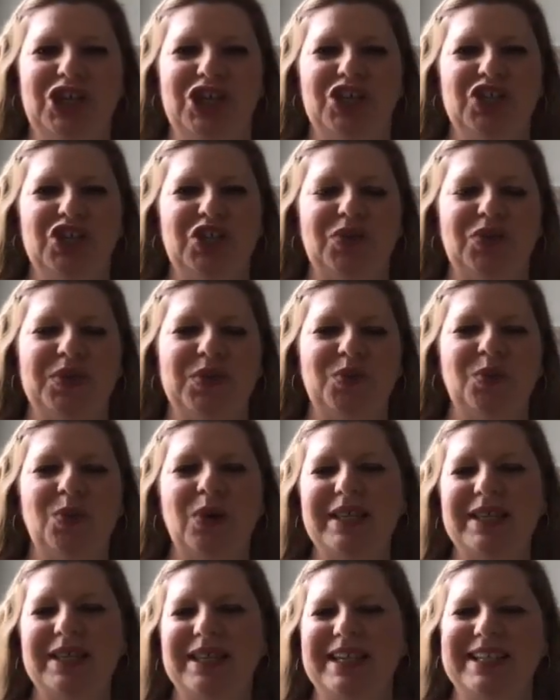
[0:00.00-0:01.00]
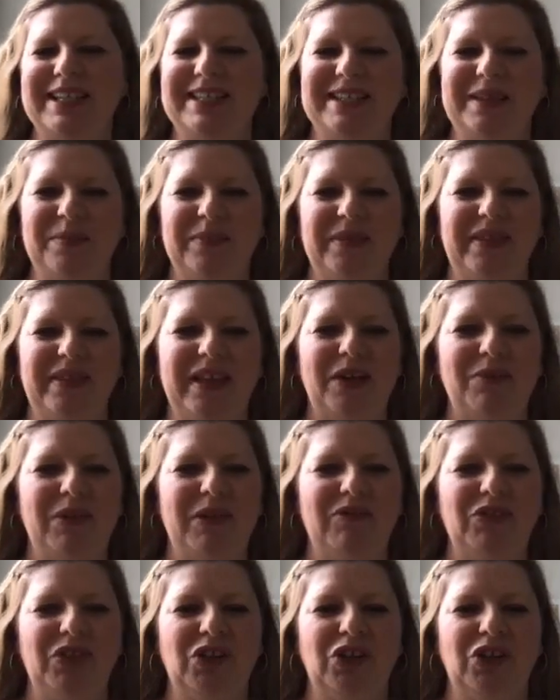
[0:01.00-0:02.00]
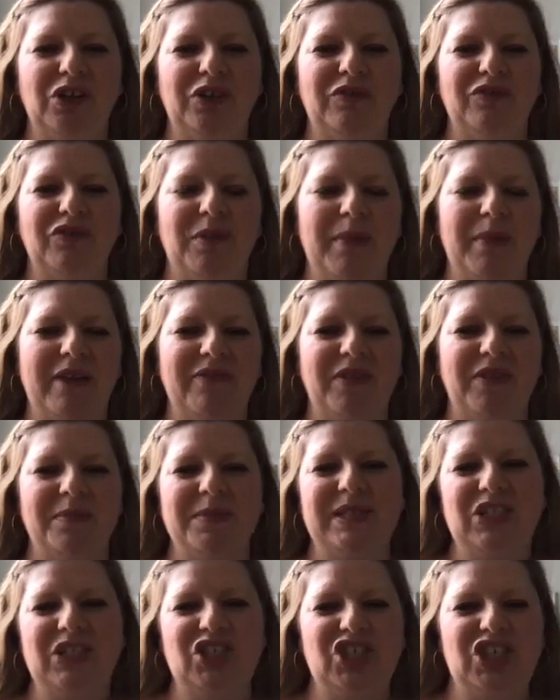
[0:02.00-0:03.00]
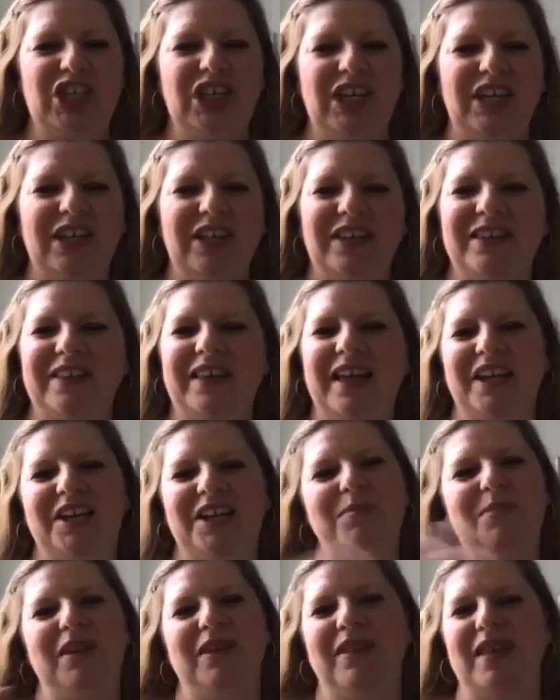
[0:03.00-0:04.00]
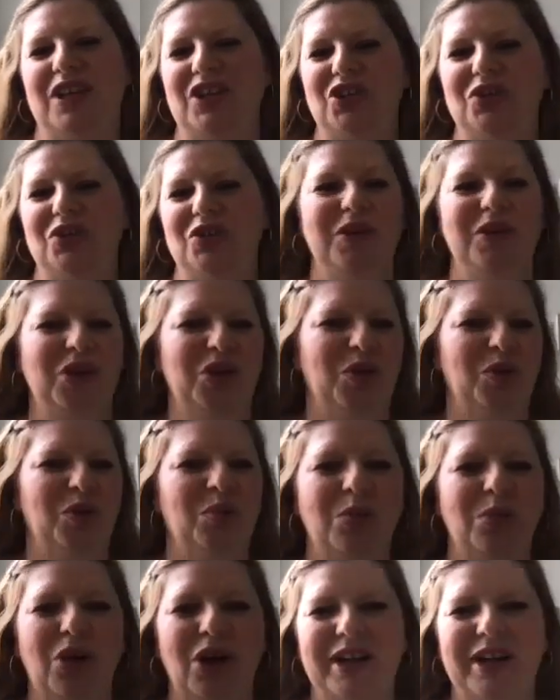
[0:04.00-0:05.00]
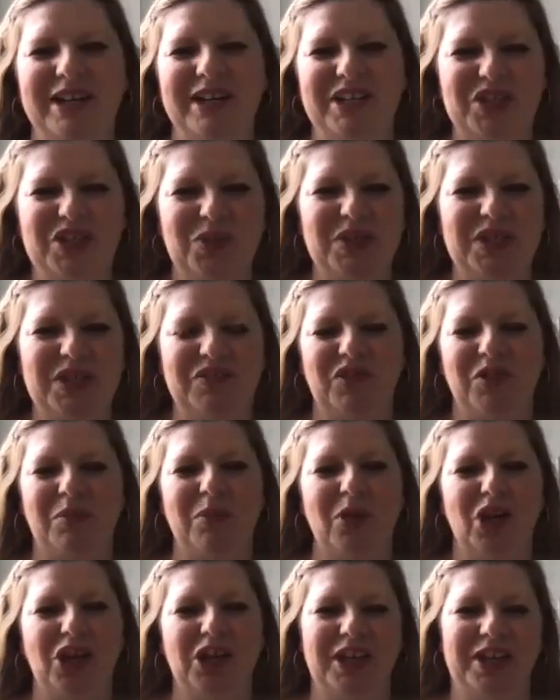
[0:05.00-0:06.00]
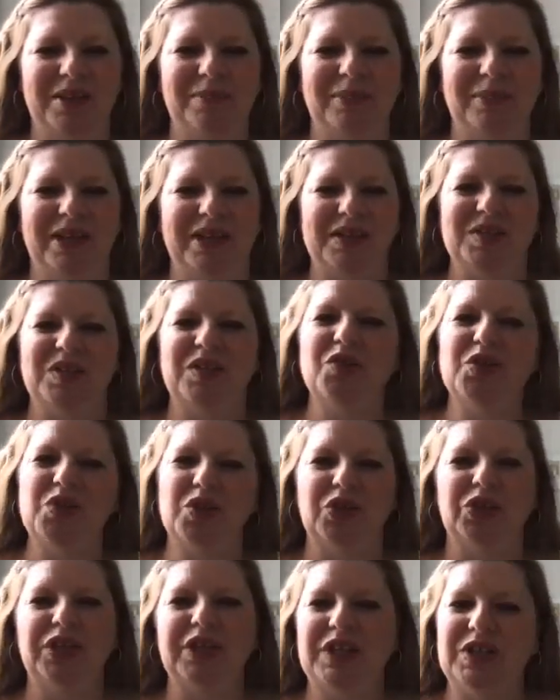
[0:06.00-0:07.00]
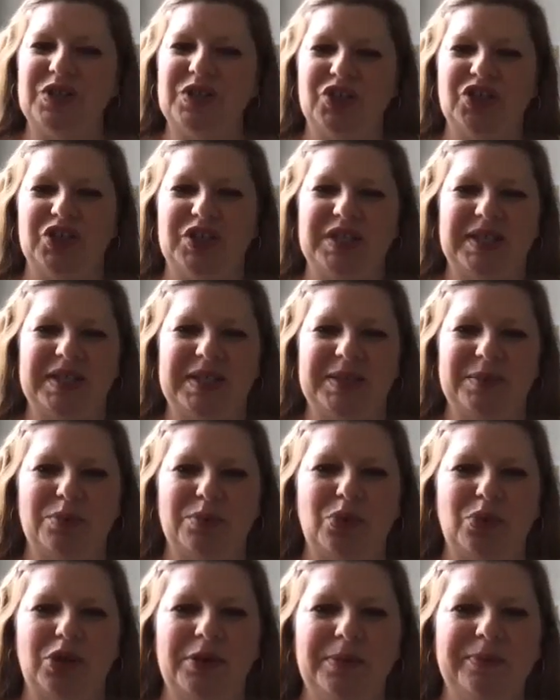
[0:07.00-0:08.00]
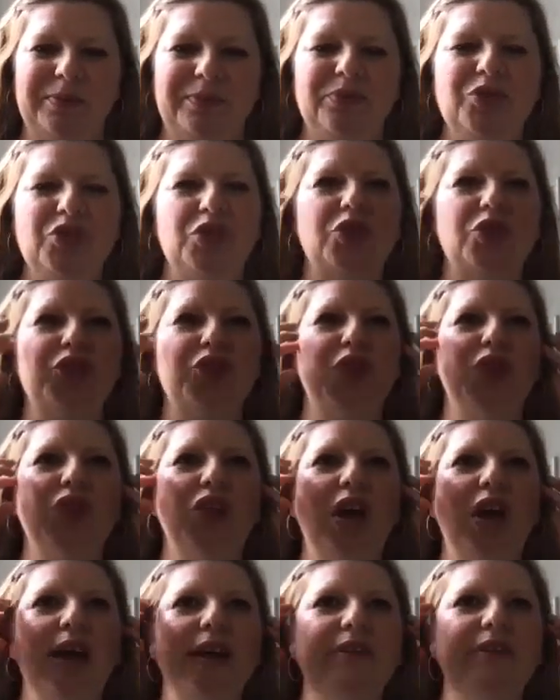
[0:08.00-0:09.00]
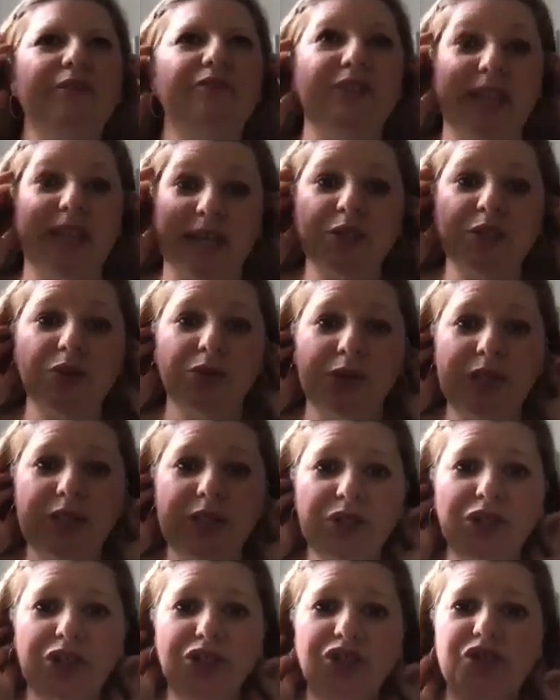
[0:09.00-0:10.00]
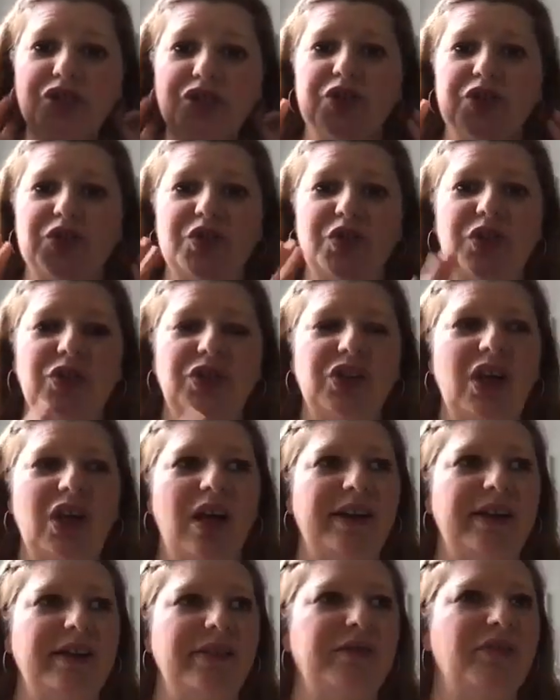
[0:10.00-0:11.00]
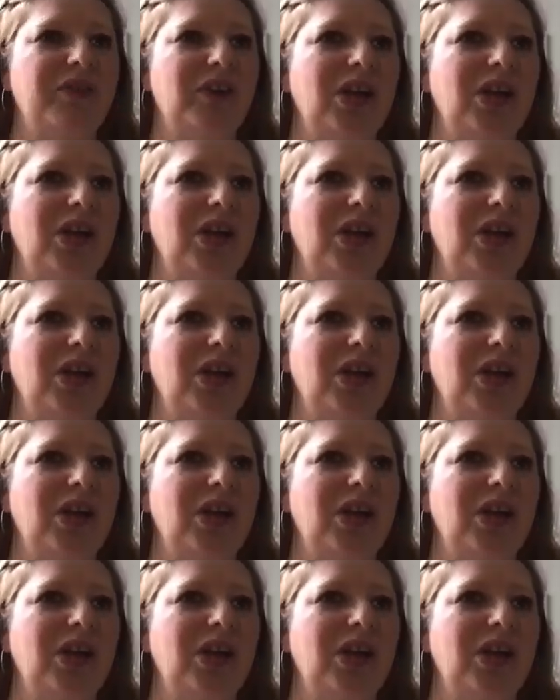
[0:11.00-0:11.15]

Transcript: So what is something that we've learned from FMCG that could be then brought into a different market, because those learnings are just as important. So there's a lot of desk research. There's a lot of